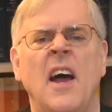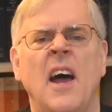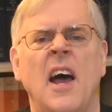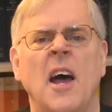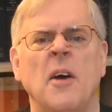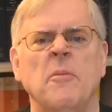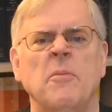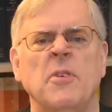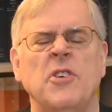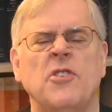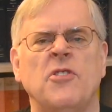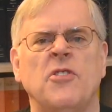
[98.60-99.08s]

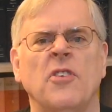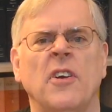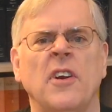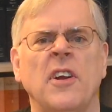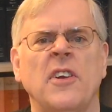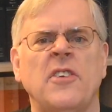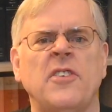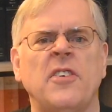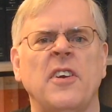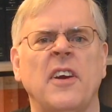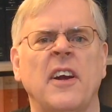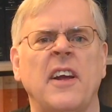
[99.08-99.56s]
And be sure
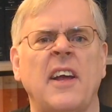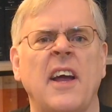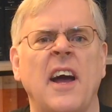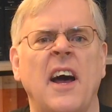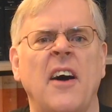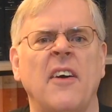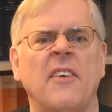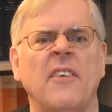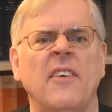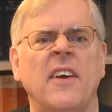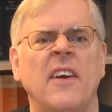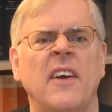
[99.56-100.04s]
to check
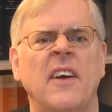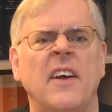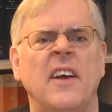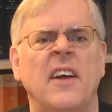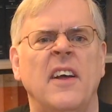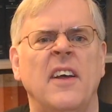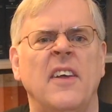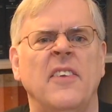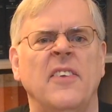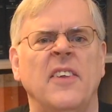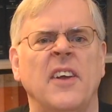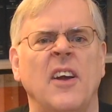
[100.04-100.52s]
out
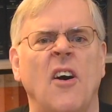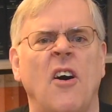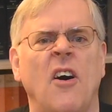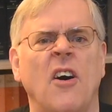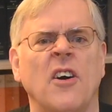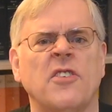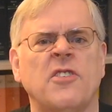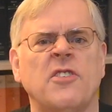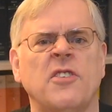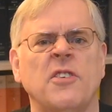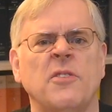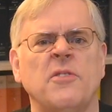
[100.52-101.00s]
the
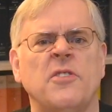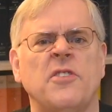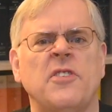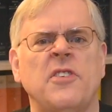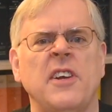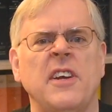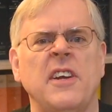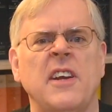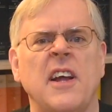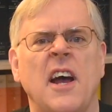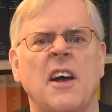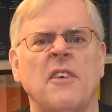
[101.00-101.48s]
awesome
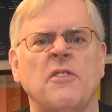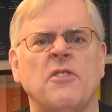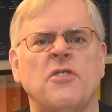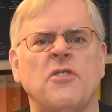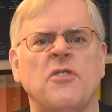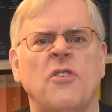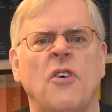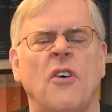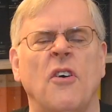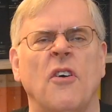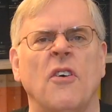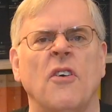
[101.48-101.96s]
CNAV
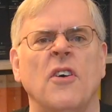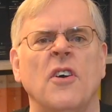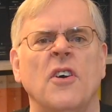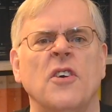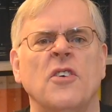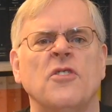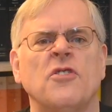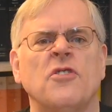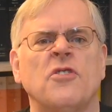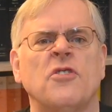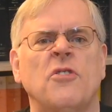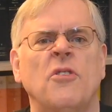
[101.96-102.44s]
Store.
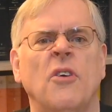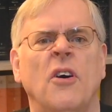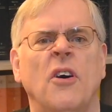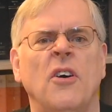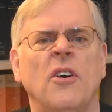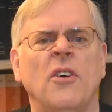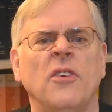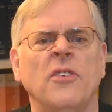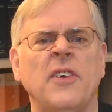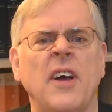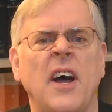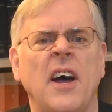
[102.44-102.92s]

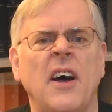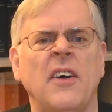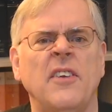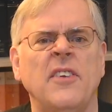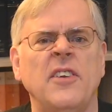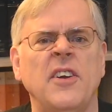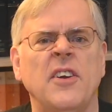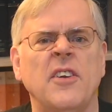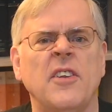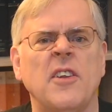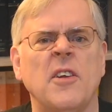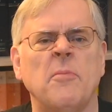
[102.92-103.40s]
Scroll down
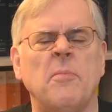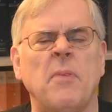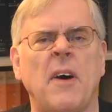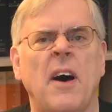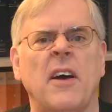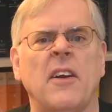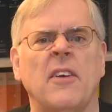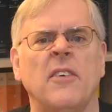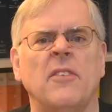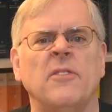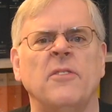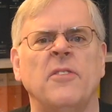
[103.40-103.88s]
near the
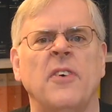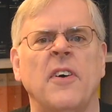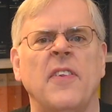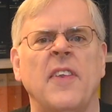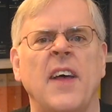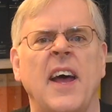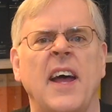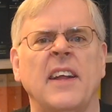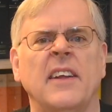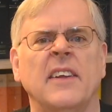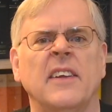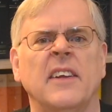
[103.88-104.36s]
bottom for
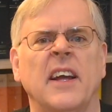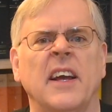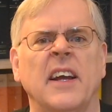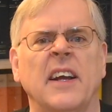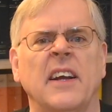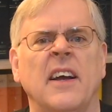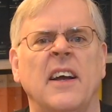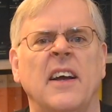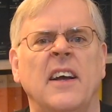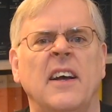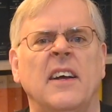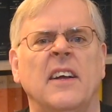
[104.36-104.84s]
that link.
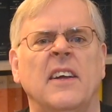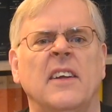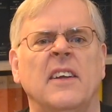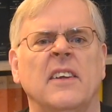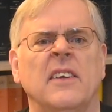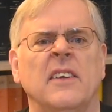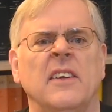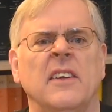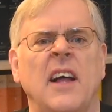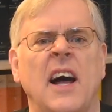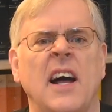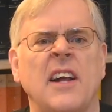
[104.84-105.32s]

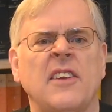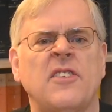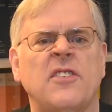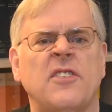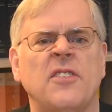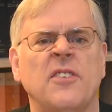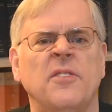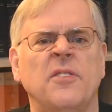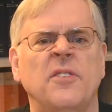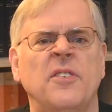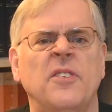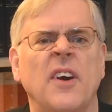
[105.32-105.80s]
Lots
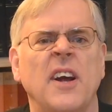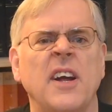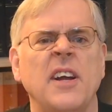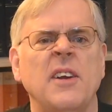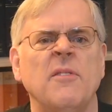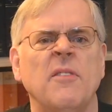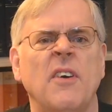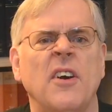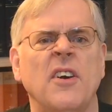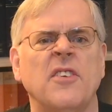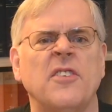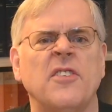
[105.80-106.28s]
of
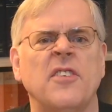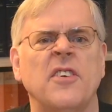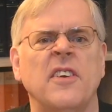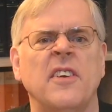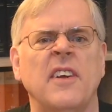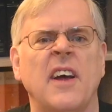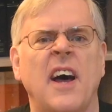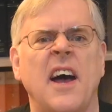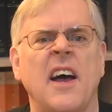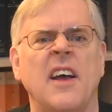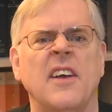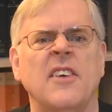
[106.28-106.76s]
great
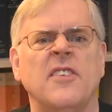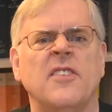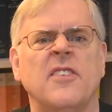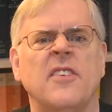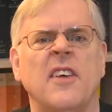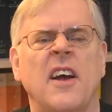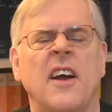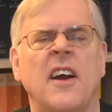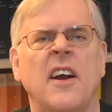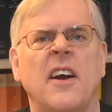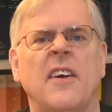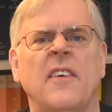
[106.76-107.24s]
merchandise
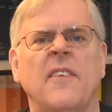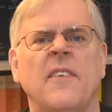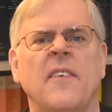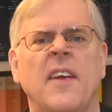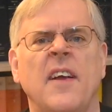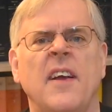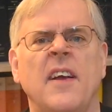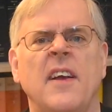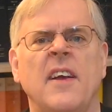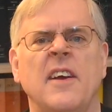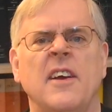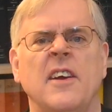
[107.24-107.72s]
there,
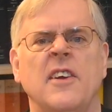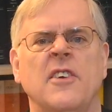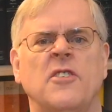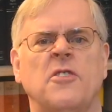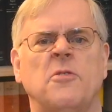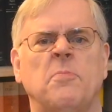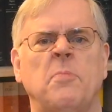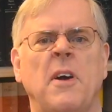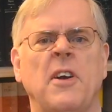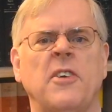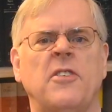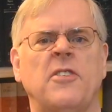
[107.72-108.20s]

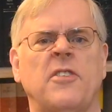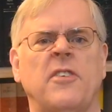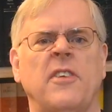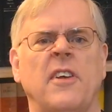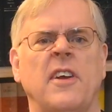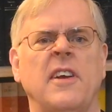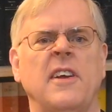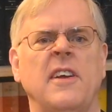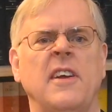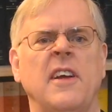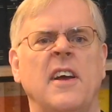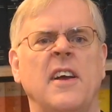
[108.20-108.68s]

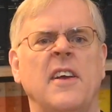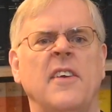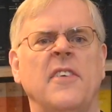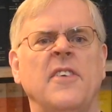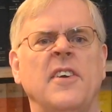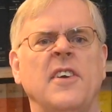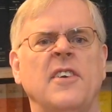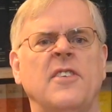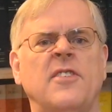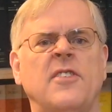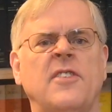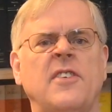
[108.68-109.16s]
especially
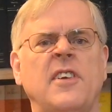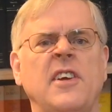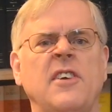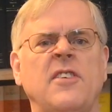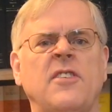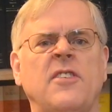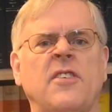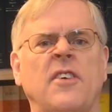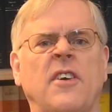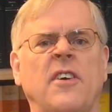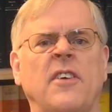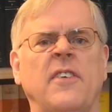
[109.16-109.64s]
this
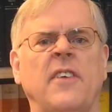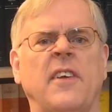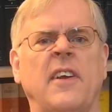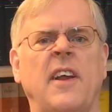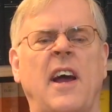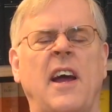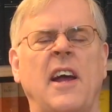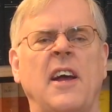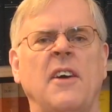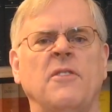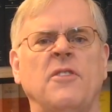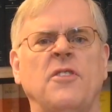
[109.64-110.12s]
t-shirt that
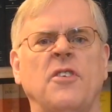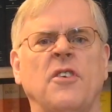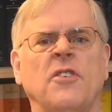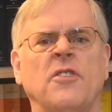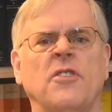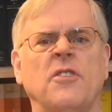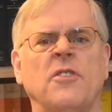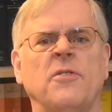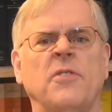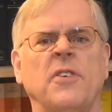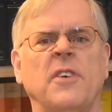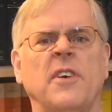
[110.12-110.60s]
I have
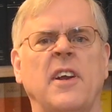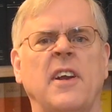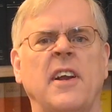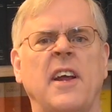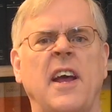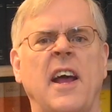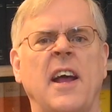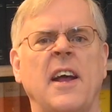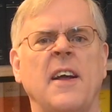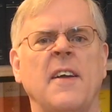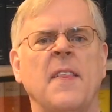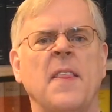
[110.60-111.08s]
chosen for
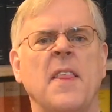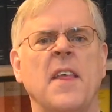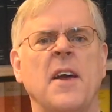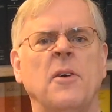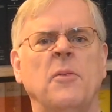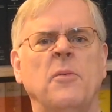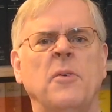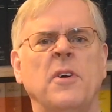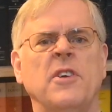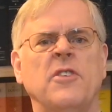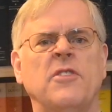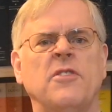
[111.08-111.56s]
today,
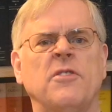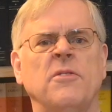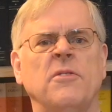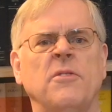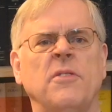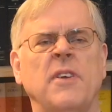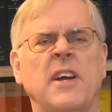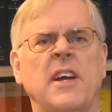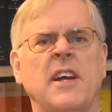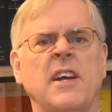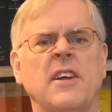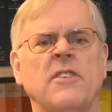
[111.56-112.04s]
which
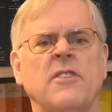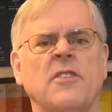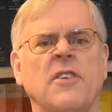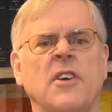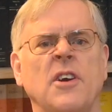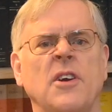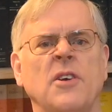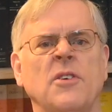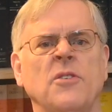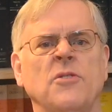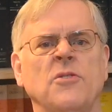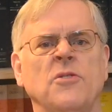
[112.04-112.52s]
reads,
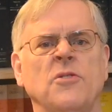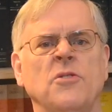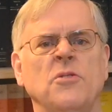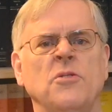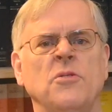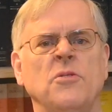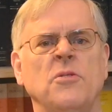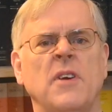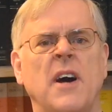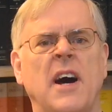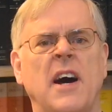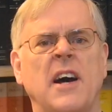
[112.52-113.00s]

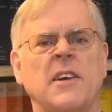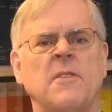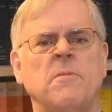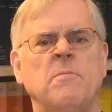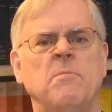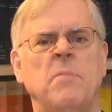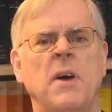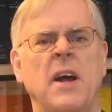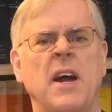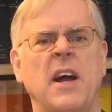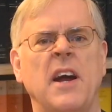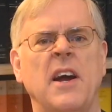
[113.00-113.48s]
"Do
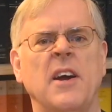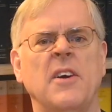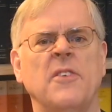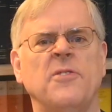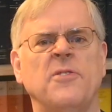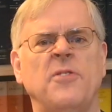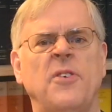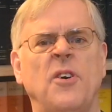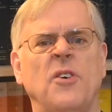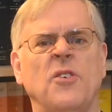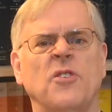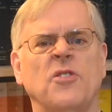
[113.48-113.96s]
not bear
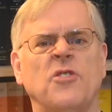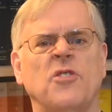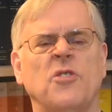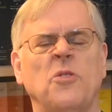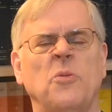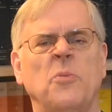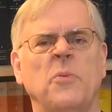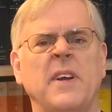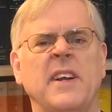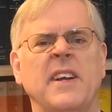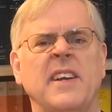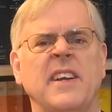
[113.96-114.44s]

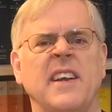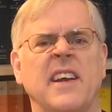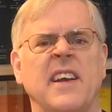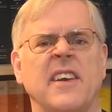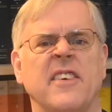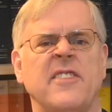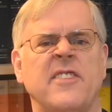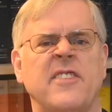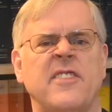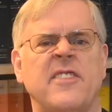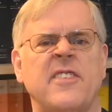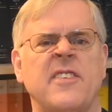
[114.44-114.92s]
false
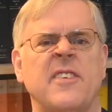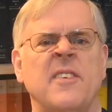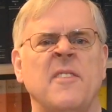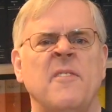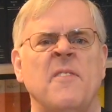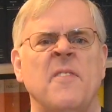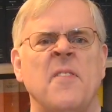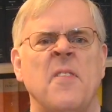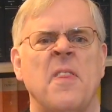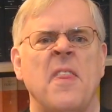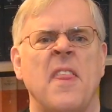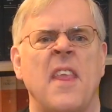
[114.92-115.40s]
witness."
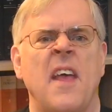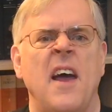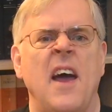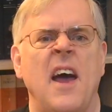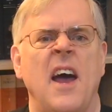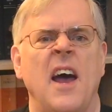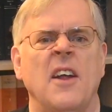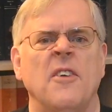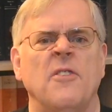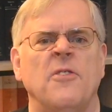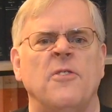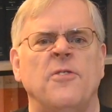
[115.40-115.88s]

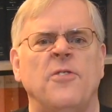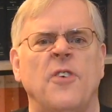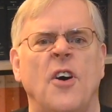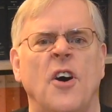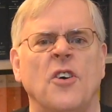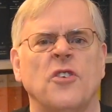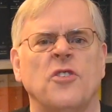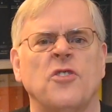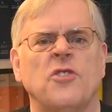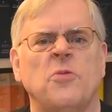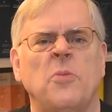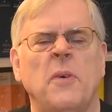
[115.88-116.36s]
And
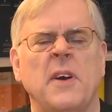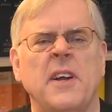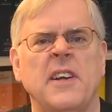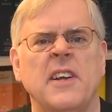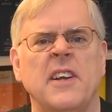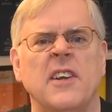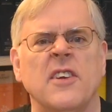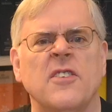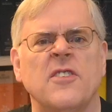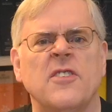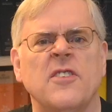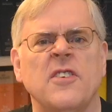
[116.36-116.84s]
false
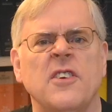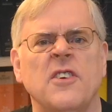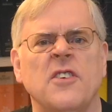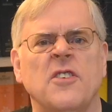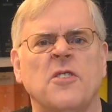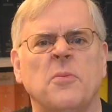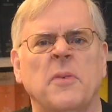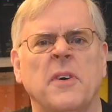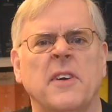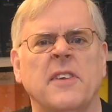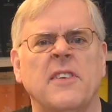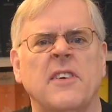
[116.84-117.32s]
witness
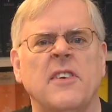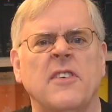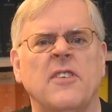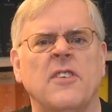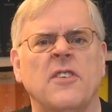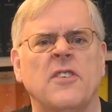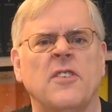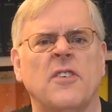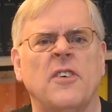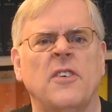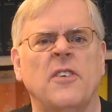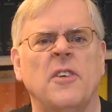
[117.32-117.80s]
is what this
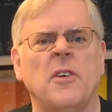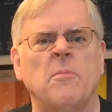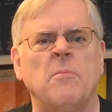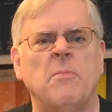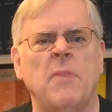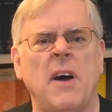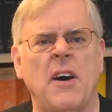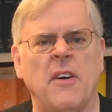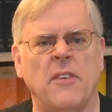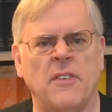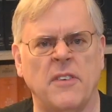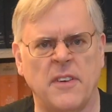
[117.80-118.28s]
is all
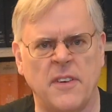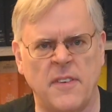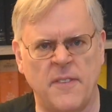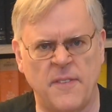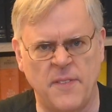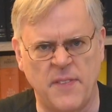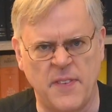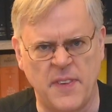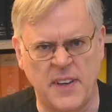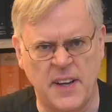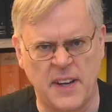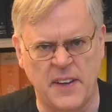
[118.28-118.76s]
about
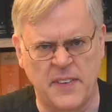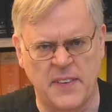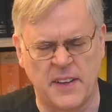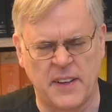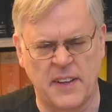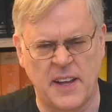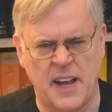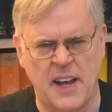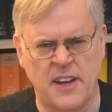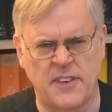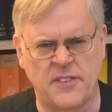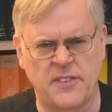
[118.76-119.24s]
in the
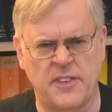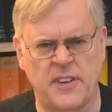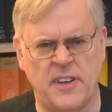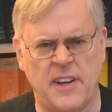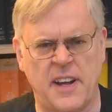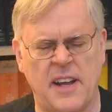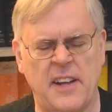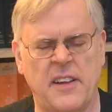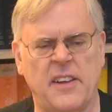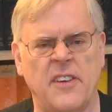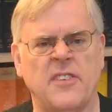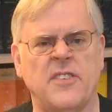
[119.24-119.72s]
last
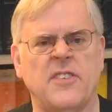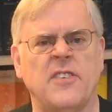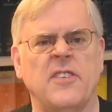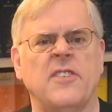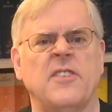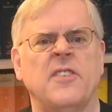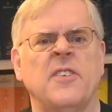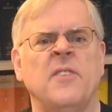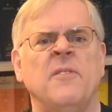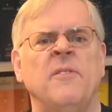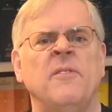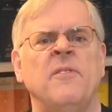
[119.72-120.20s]

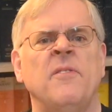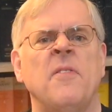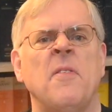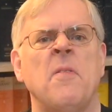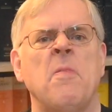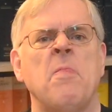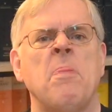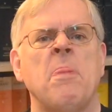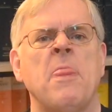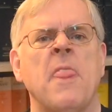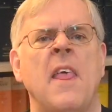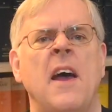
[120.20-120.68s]
analysis.
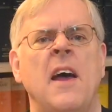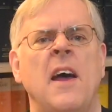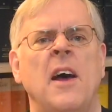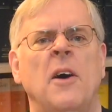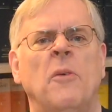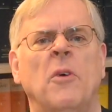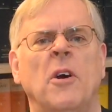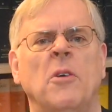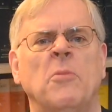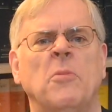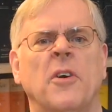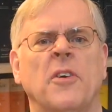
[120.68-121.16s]

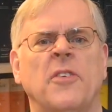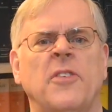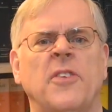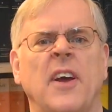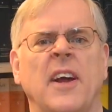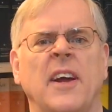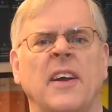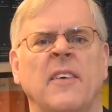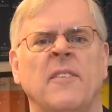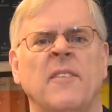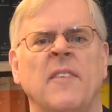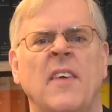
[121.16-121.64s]
One more thing.